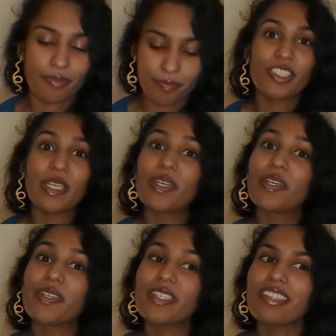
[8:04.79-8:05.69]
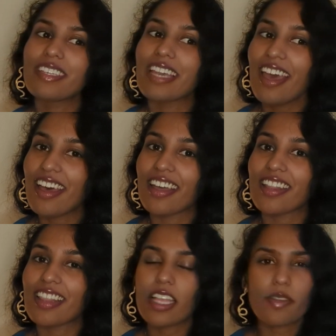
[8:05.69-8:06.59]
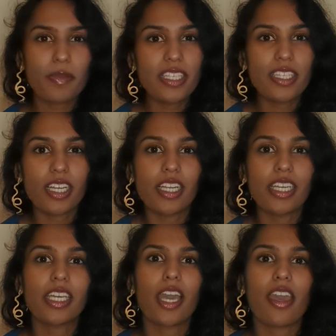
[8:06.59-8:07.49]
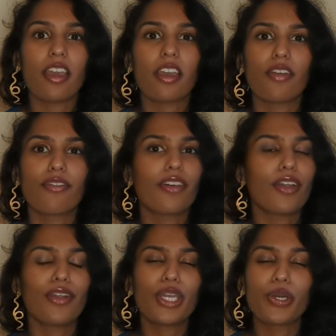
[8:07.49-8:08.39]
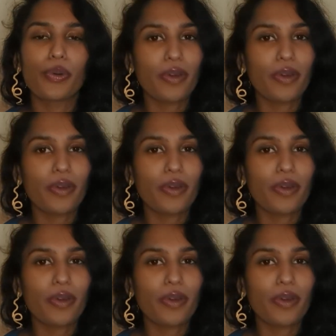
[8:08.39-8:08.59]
So yeah, that's basically a very